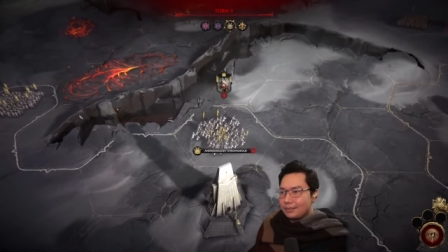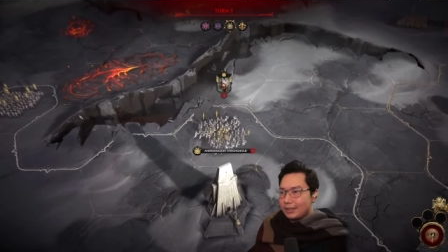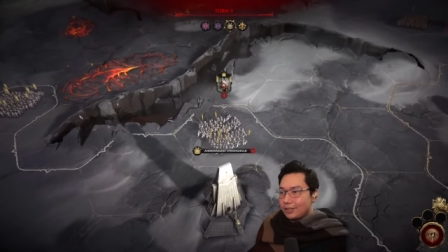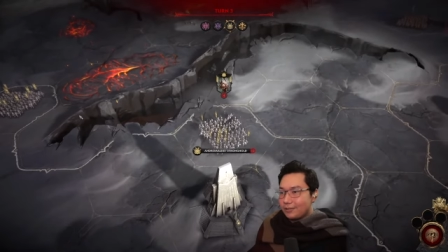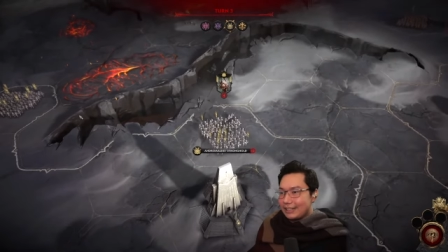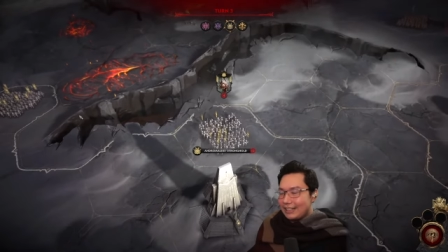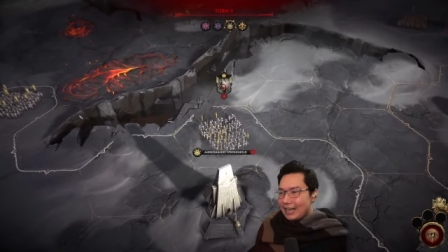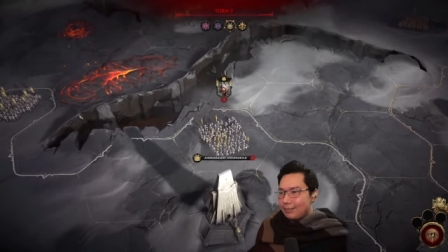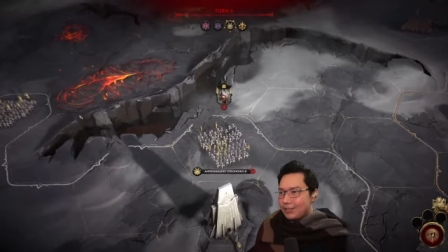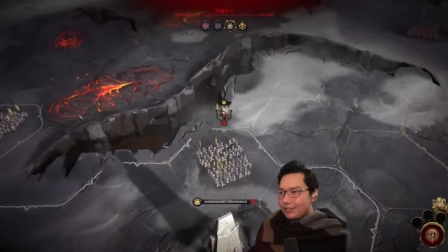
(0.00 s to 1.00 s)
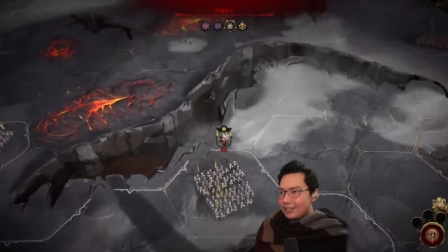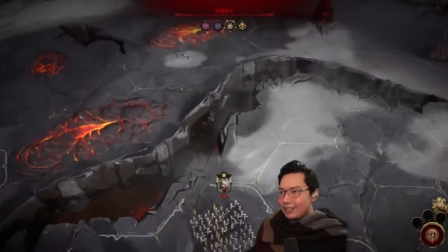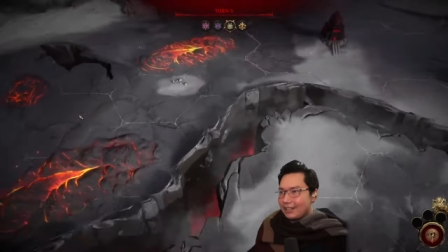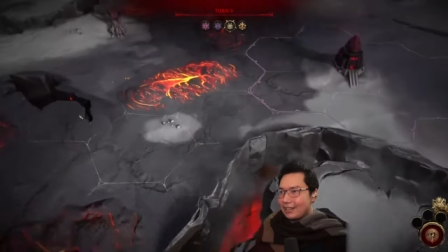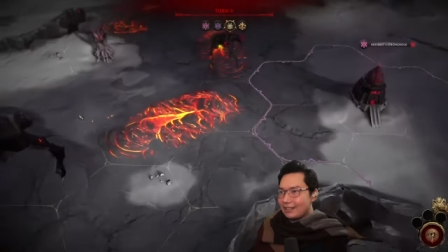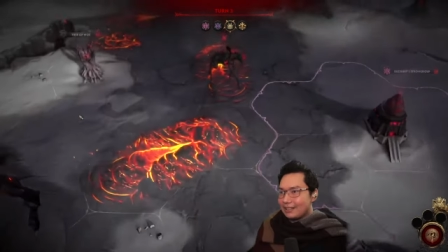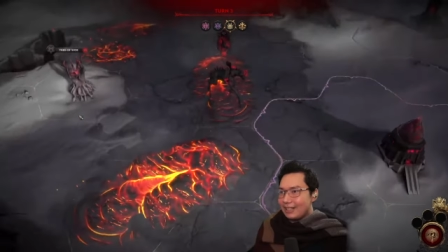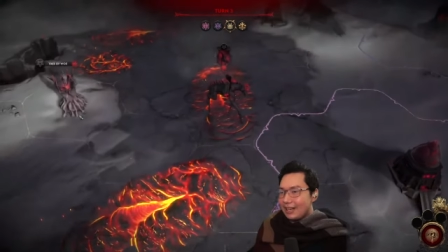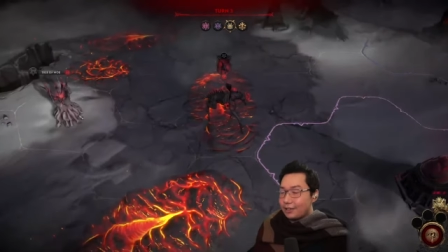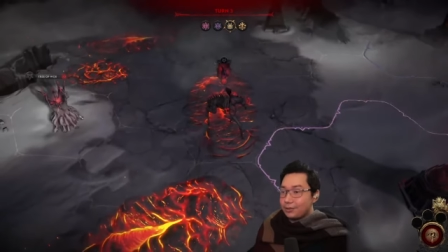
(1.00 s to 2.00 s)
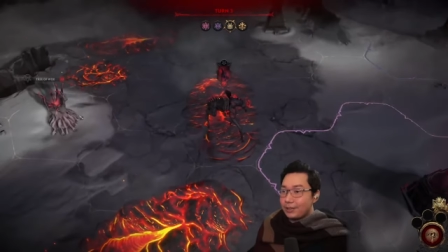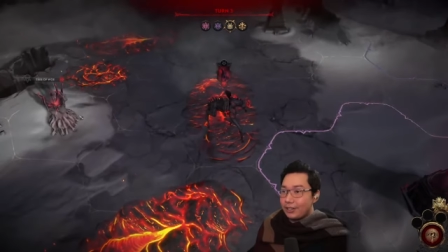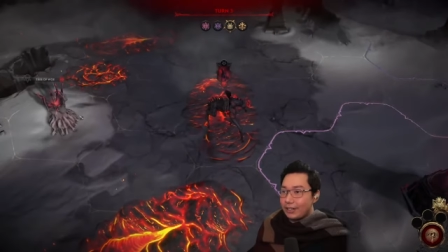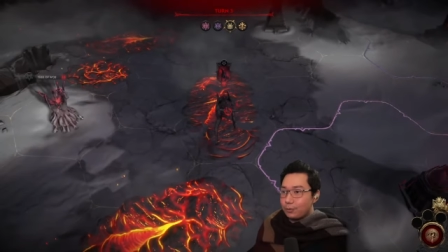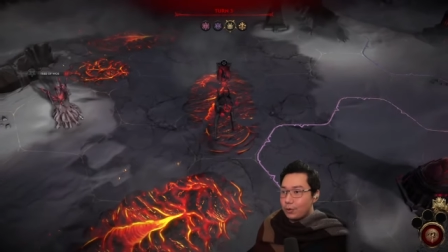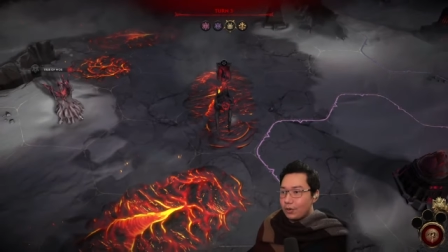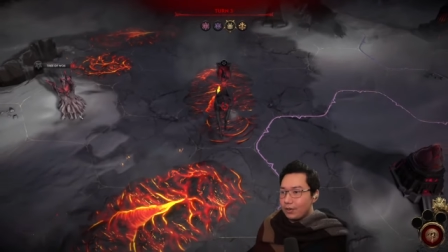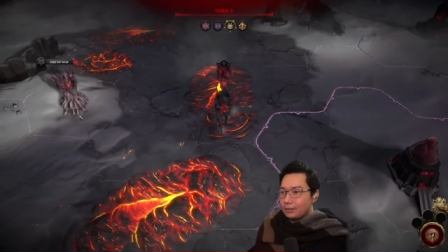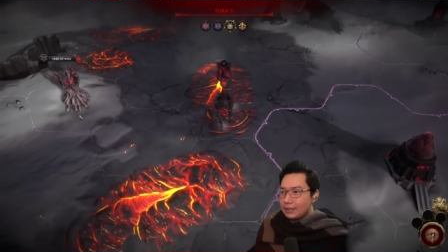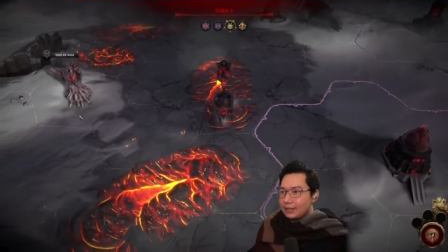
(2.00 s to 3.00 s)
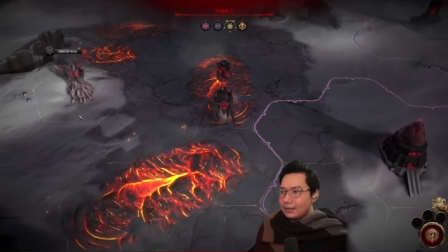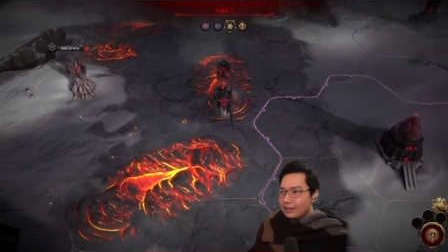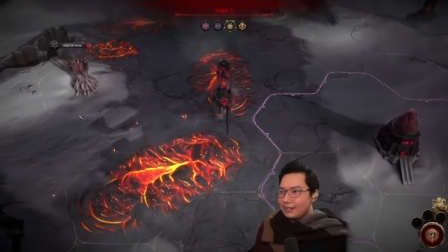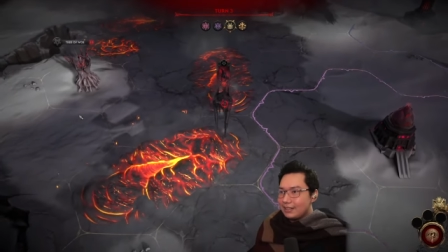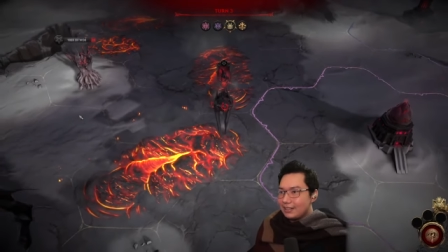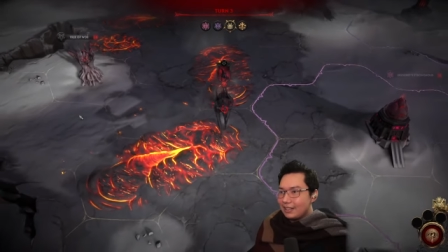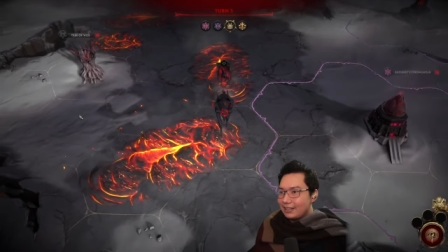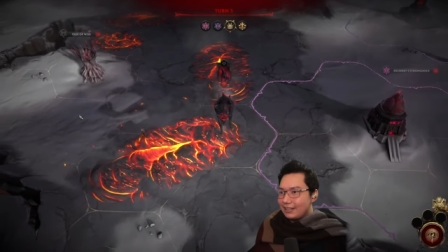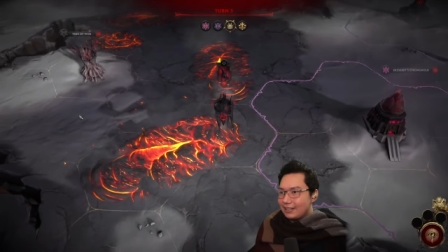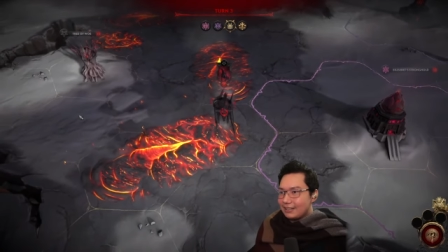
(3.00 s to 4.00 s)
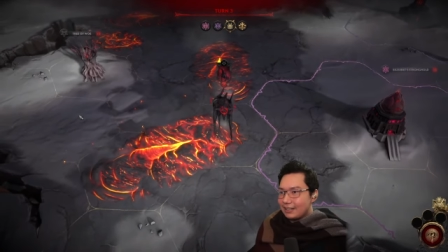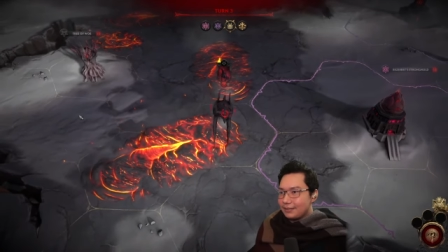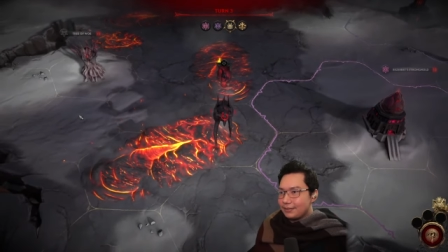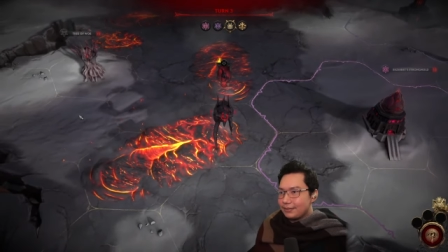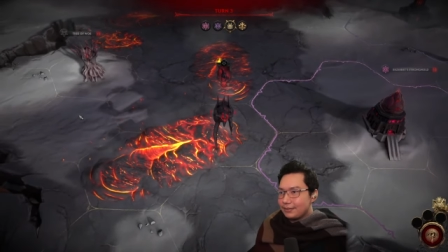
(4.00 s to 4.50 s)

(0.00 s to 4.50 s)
it's already captured, so they can't attack because we're not at war. This thing's gonna kill itself.